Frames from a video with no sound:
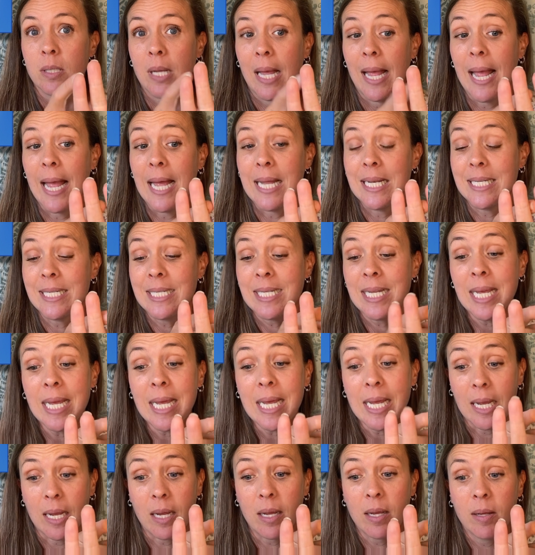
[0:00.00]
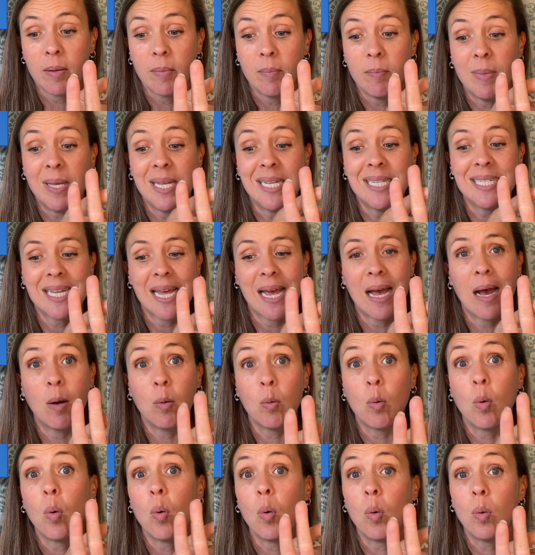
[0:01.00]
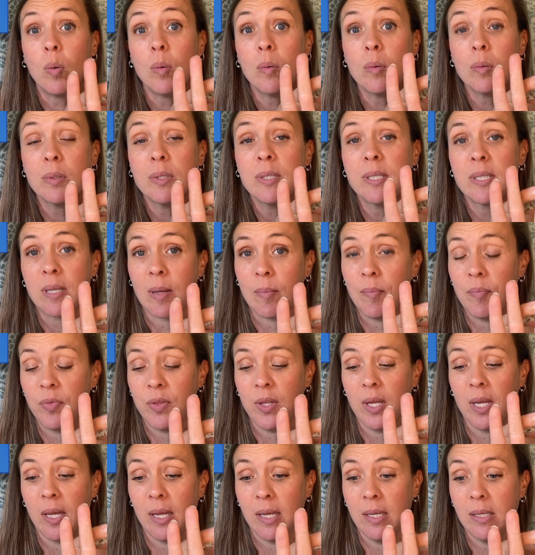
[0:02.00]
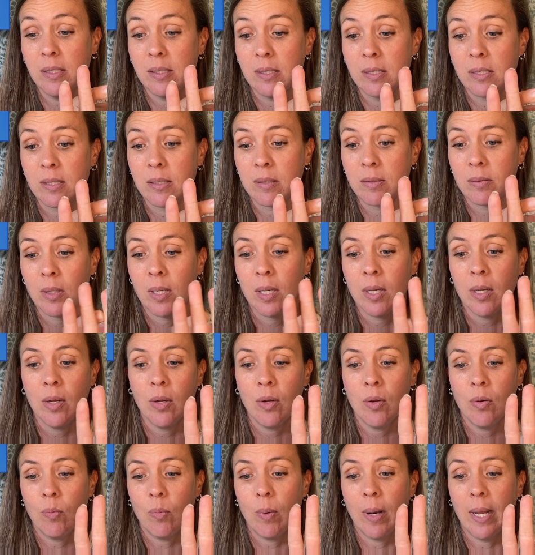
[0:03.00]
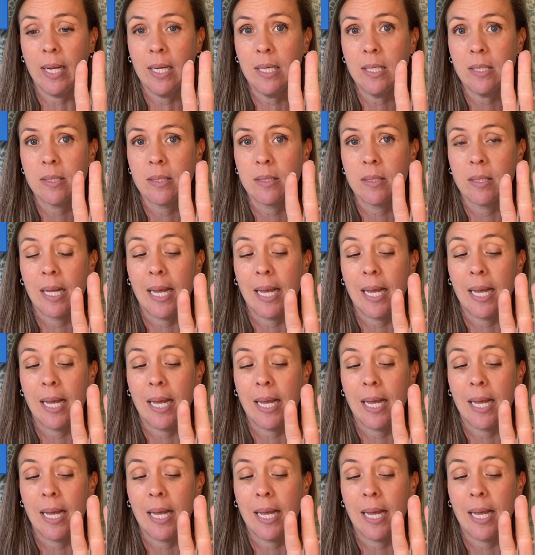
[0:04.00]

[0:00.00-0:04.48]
Antique means how old something is, right?